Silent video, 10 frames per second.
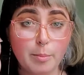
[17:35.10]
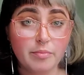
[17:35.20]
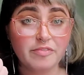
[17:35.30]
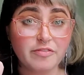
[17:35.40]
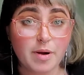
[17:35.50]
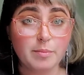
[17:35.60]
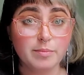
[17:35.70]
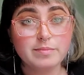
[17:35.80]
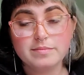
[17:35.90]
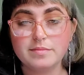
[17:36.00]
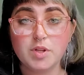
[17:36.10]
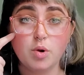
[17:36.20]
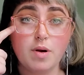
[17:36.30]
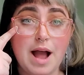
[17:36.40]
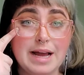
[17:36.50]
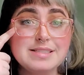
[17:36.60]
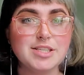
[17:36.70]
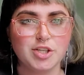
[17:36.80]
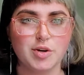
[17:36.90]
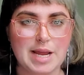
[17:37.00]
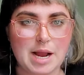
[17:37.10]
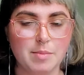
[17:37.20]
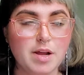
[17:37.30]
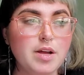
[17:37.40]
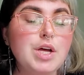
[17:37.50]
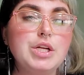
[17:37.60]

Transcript: from your eyes and your camera